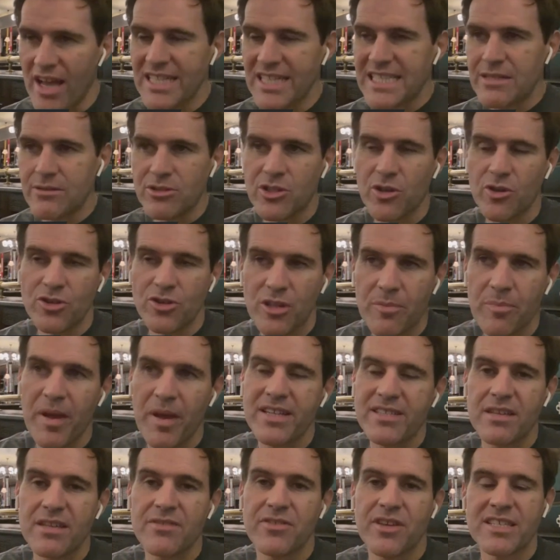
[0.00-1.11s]
Yes, he was doing the
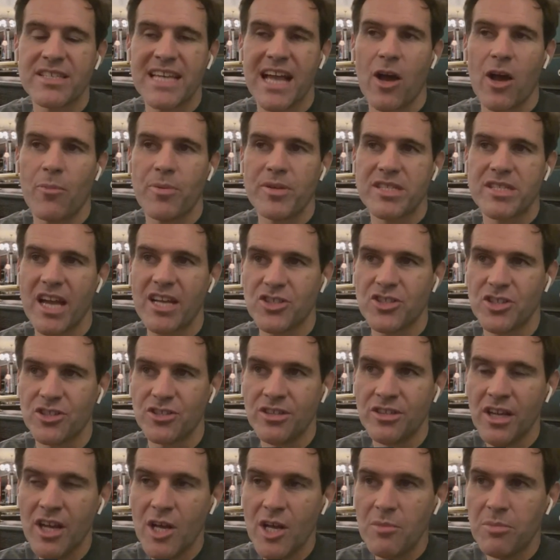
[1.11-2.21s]
basic things out of
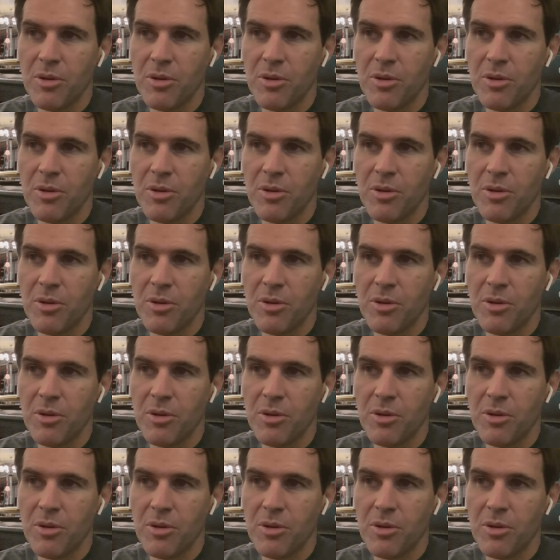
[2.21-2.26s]
possession.